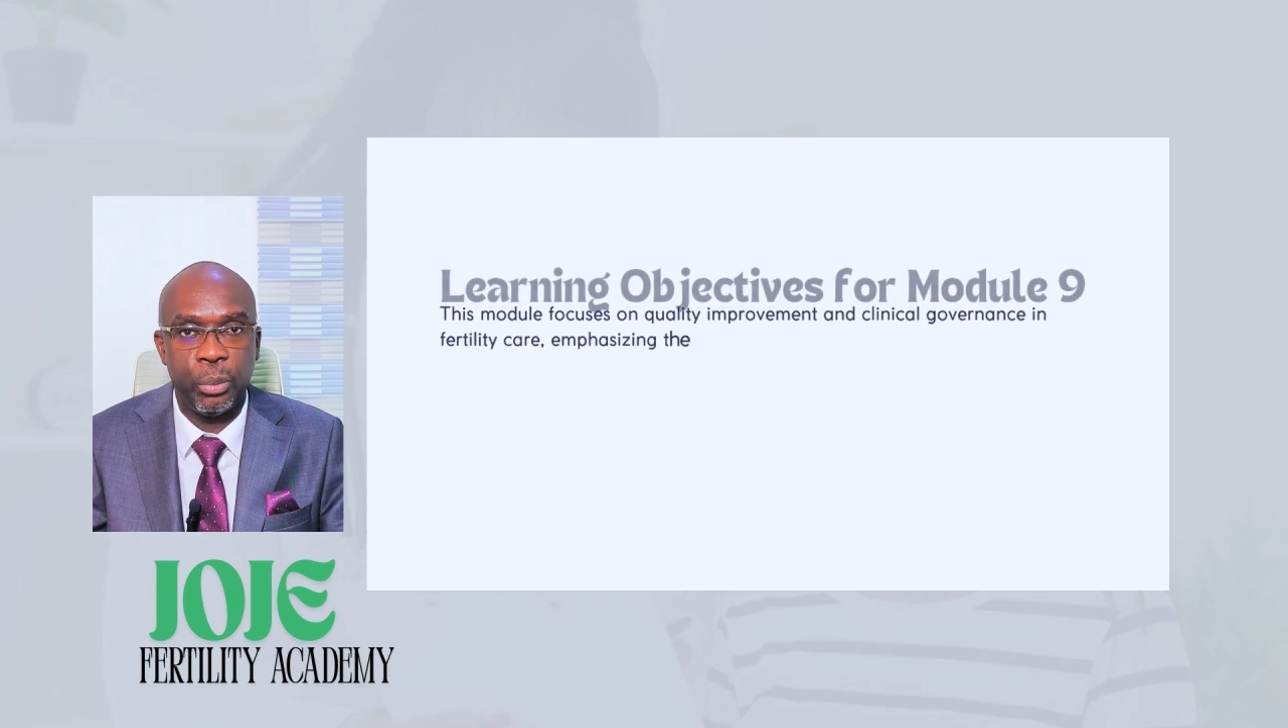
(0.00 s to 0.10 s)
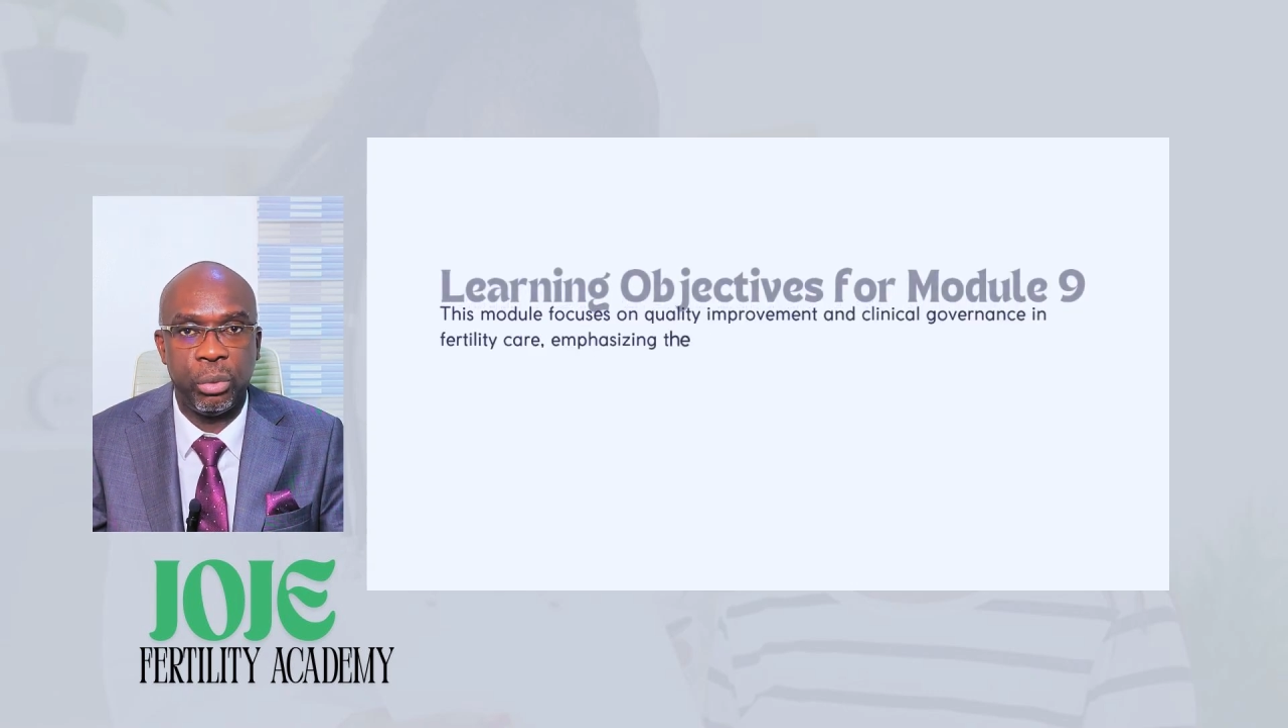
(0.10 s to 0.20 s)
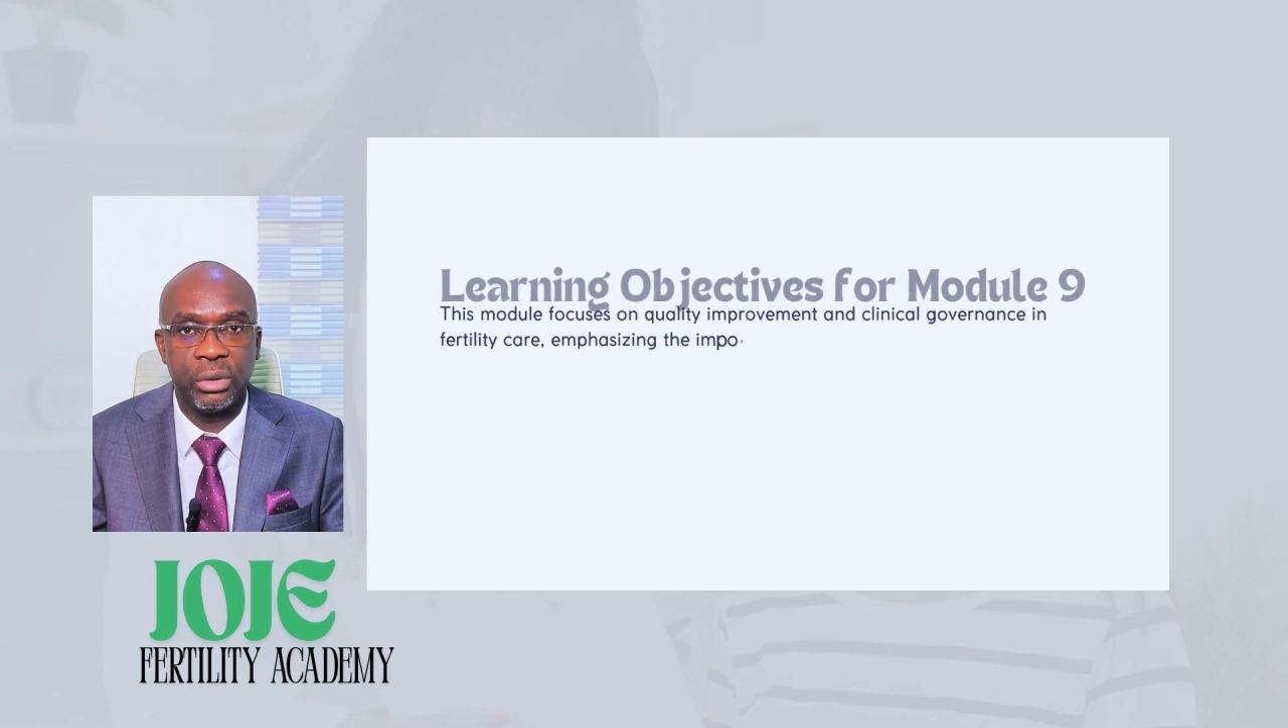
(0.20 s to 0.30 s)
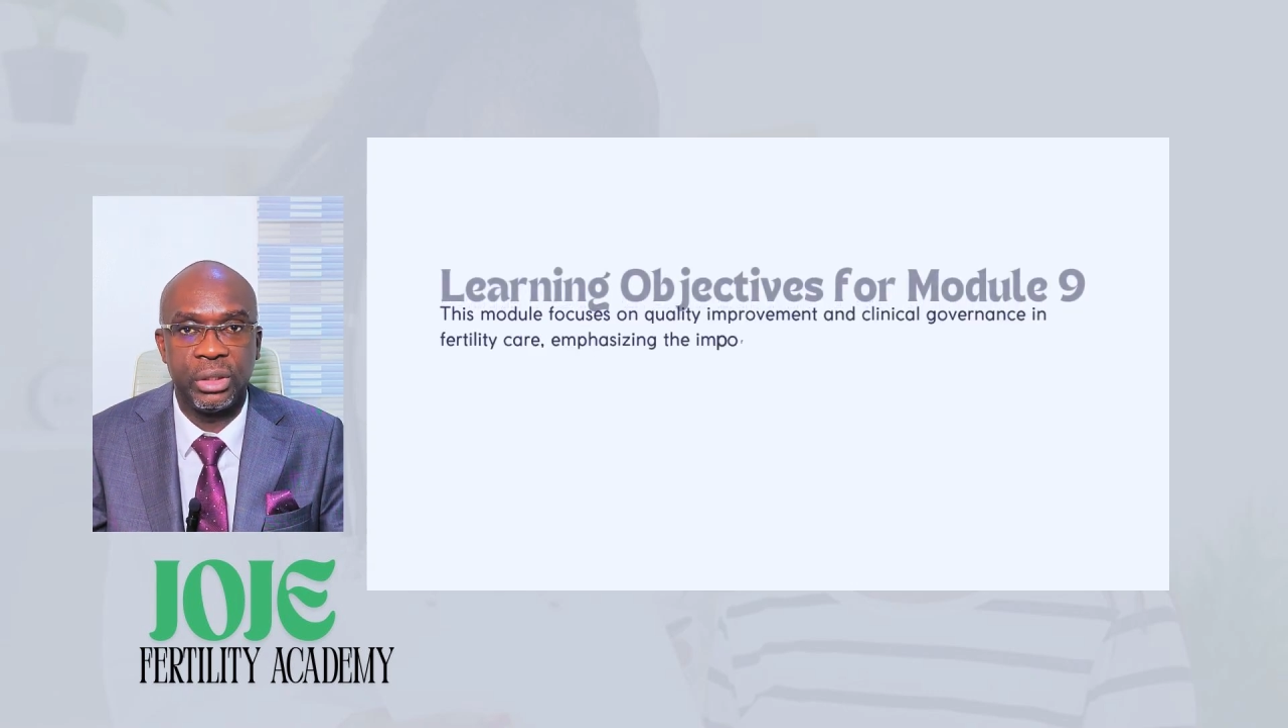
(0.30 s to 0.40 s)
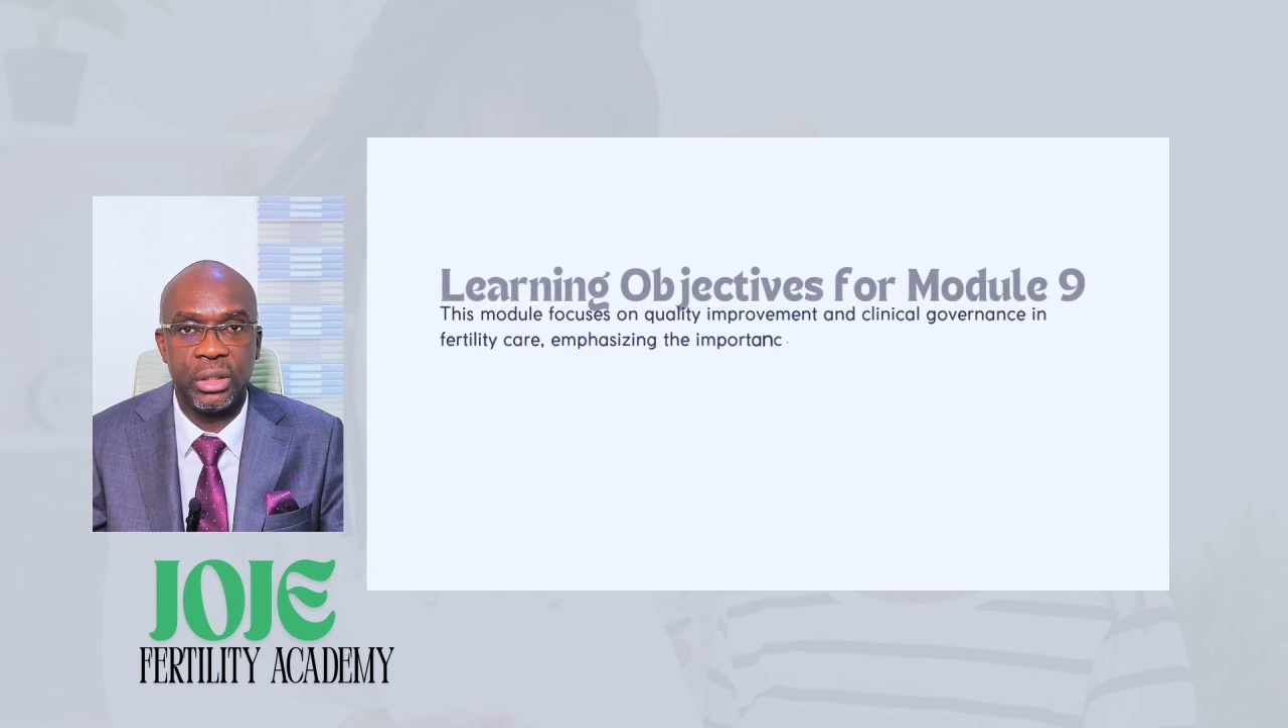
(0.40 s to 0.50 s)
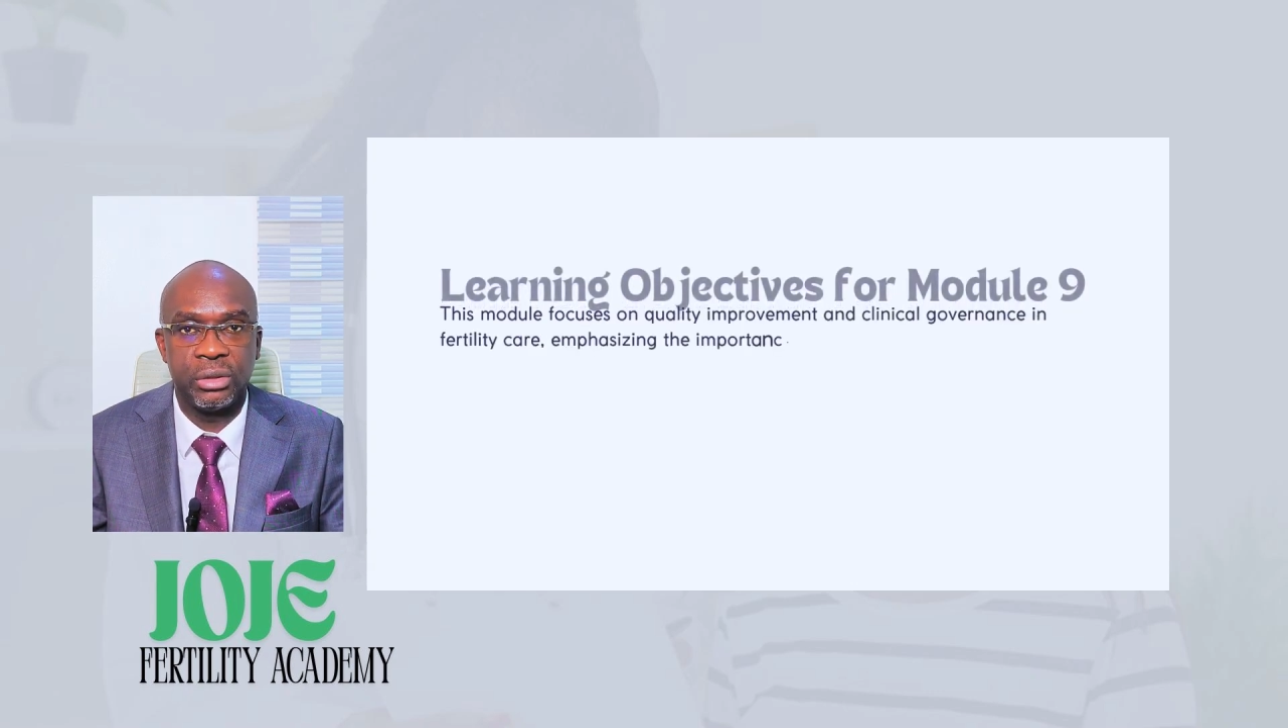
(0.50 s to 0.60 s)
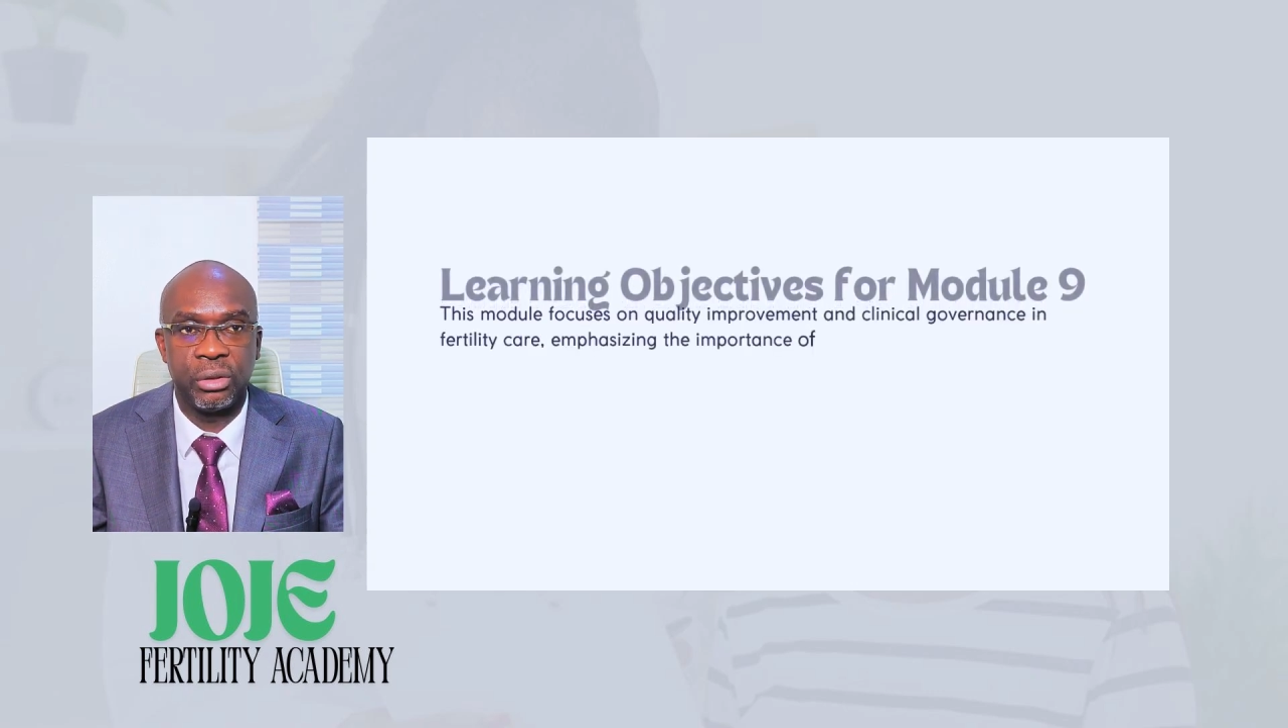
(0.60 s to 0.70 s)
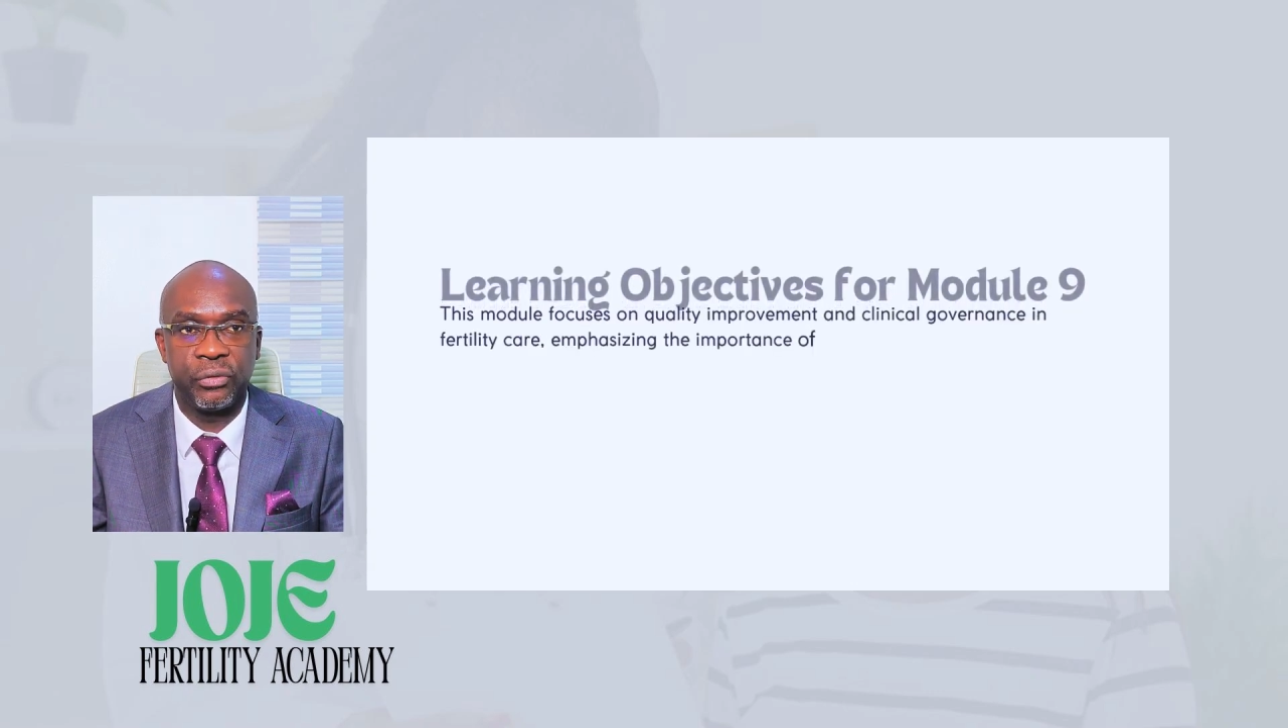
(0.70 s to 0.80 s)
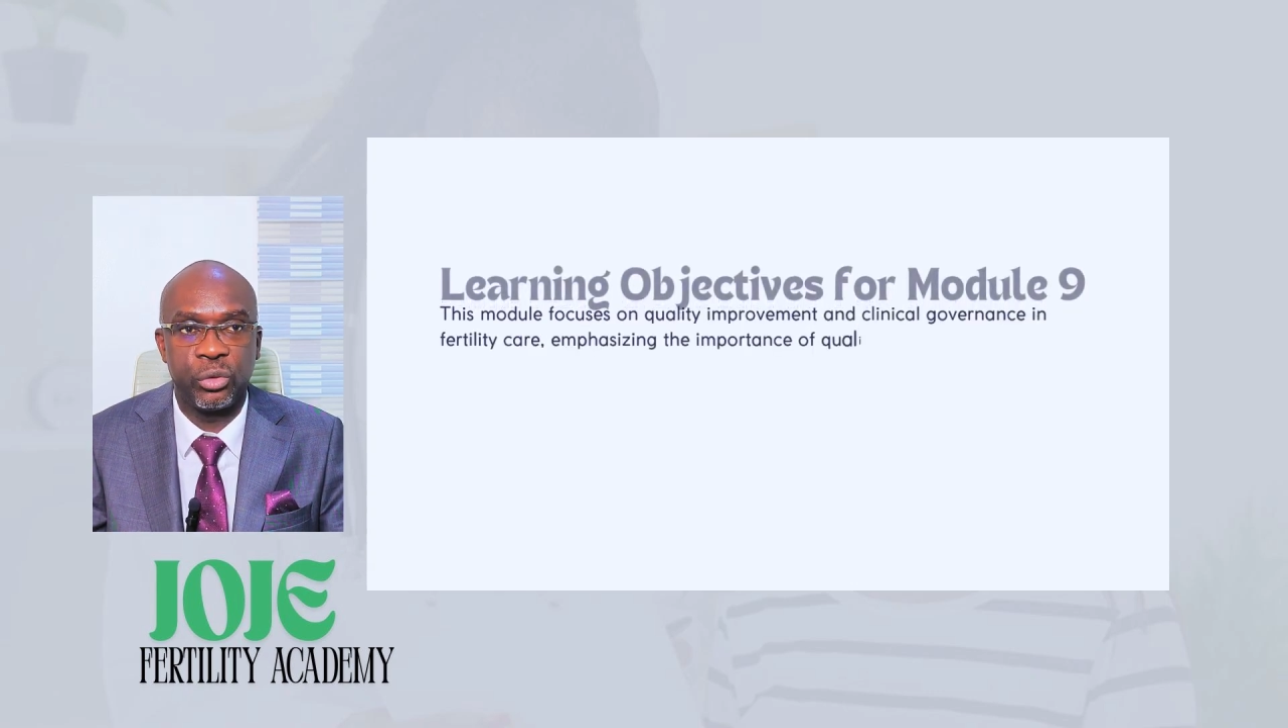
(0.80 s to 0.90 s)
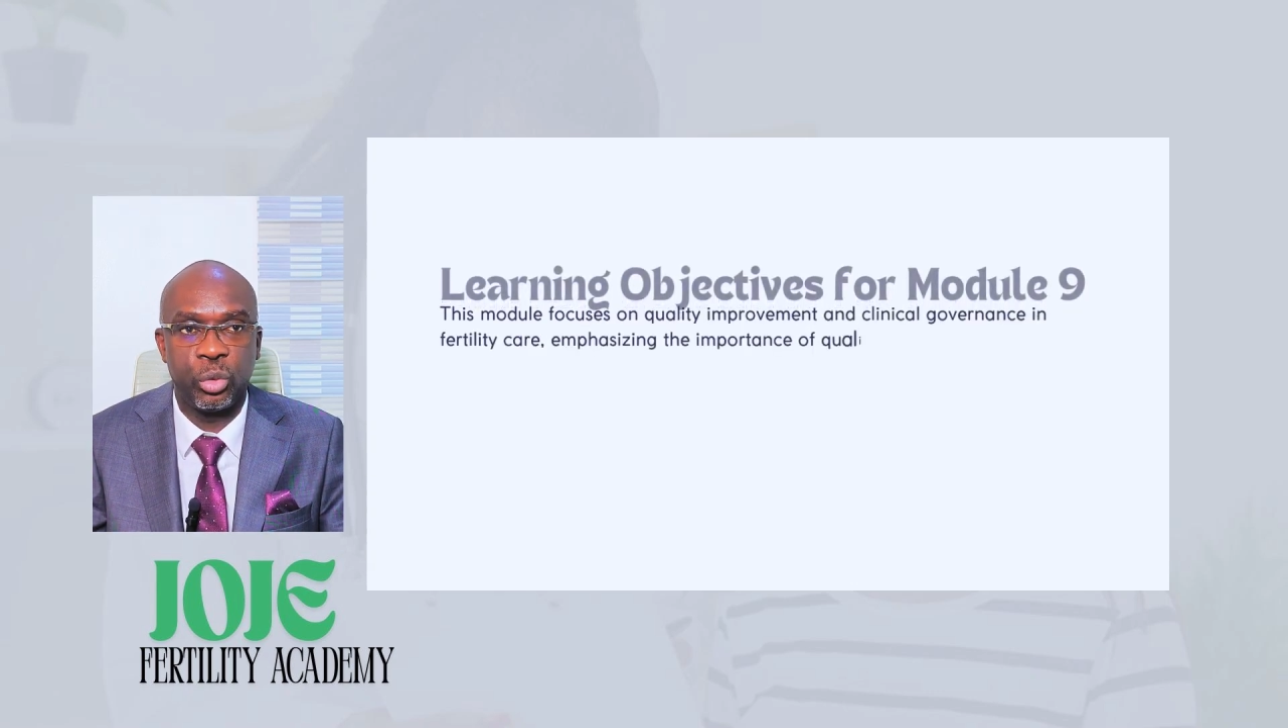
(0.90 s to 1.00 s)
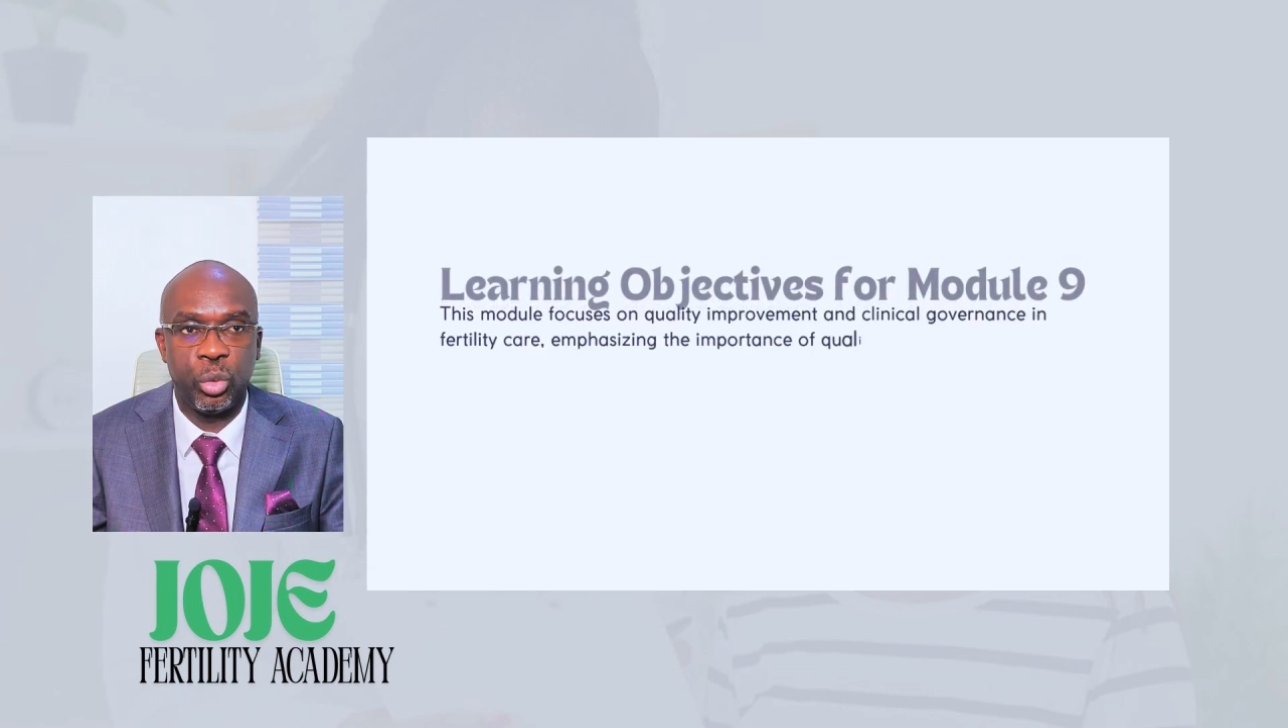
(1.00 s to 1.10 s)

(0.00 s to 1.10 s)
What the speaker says: importance of